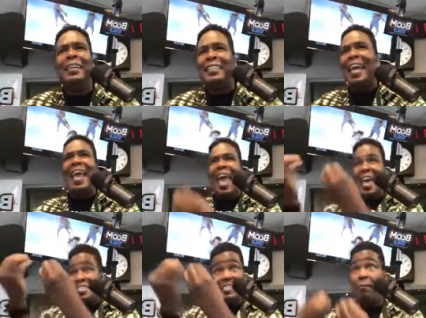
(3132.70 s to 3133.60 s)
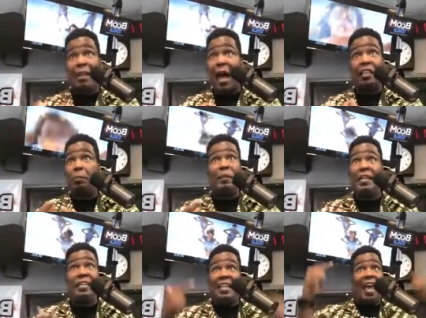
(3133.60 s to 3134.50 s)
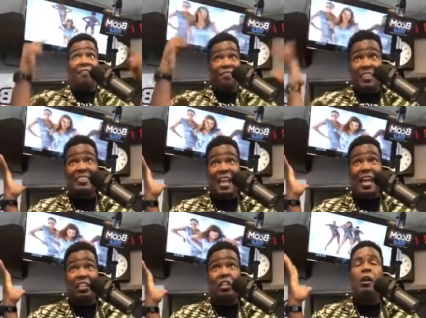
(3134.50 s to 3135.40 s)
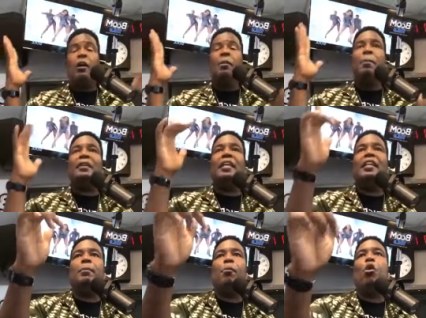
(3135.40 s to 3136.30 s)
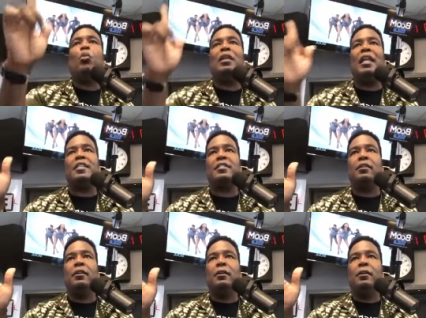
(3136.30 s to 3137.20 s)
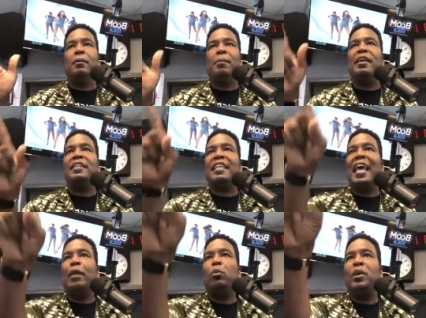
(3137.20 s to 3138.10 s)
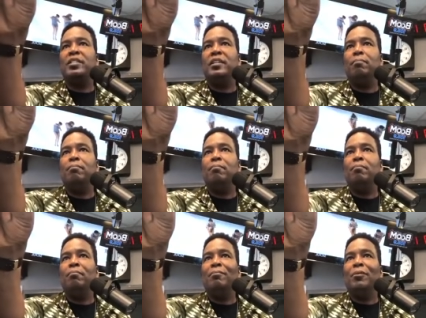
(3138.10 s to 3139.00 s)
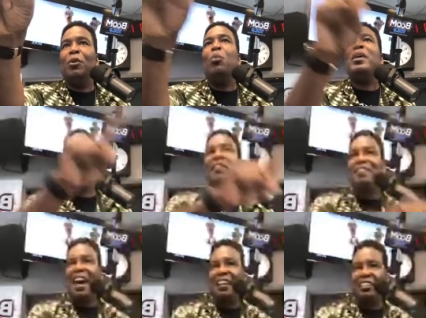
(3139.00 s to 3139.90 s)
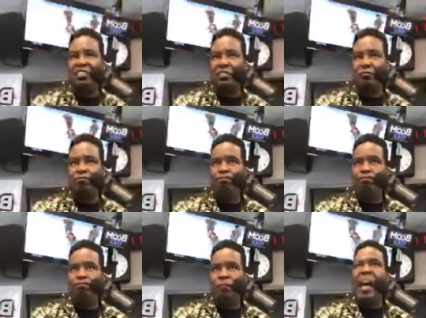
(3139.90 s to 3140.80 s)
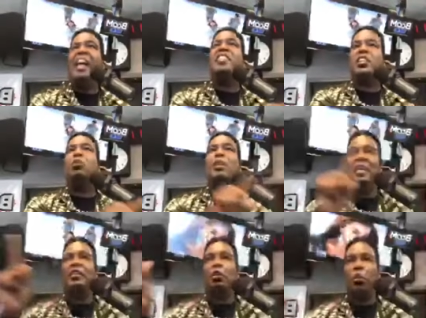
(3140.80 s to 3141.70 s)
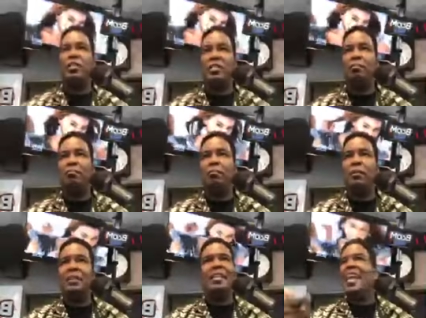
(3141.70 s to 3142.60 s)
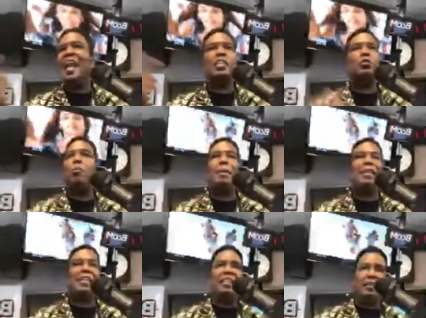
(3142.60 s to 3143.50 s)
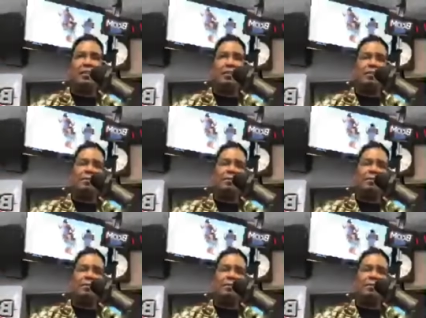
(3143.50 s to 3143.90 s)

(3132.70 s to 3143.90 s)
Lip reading: They had some knowledge, but they didn't have this knowledge, but they did more with less because they had wisdom. We have knowledge. Until we get the wisdom, the knowledge won't mean anything.